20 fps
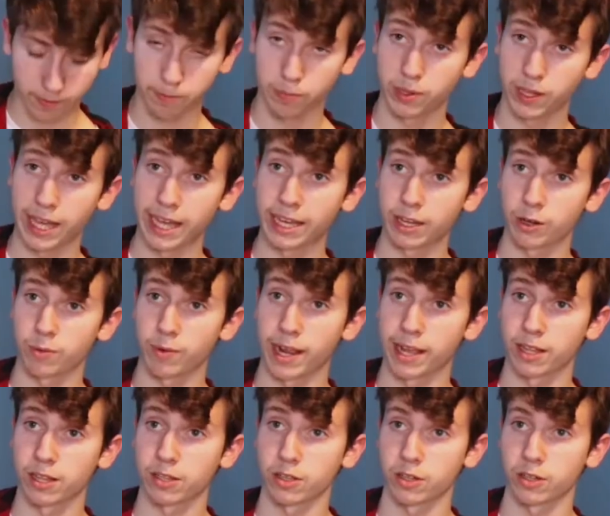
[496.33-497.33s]
played a
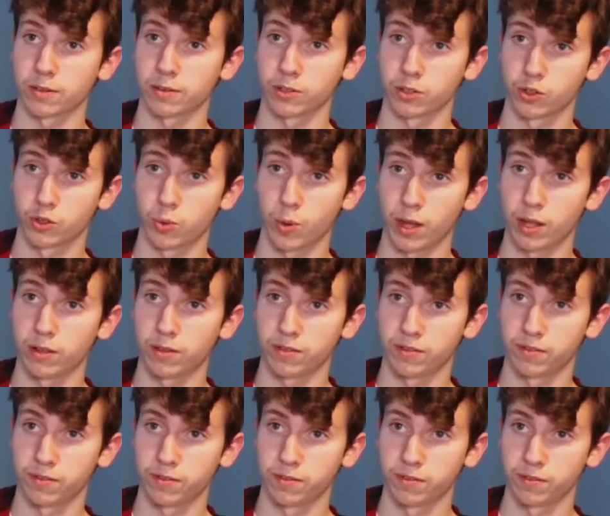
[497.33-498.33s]
regular 12th
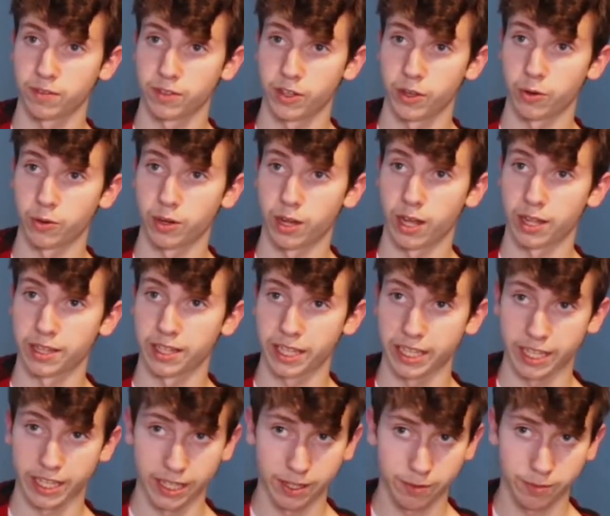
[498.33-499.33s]
note on the
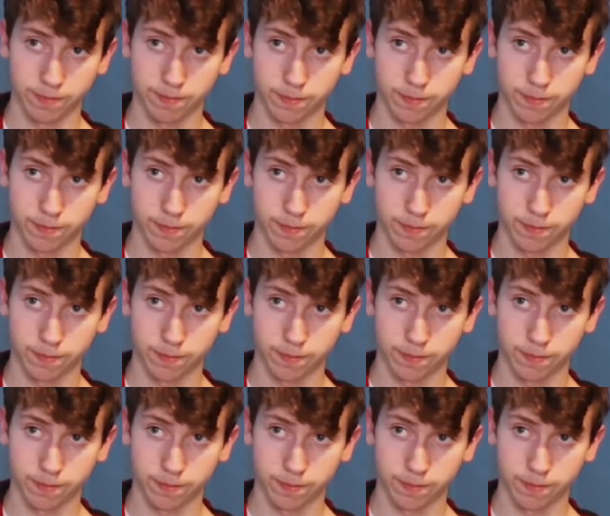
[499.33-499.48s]
E,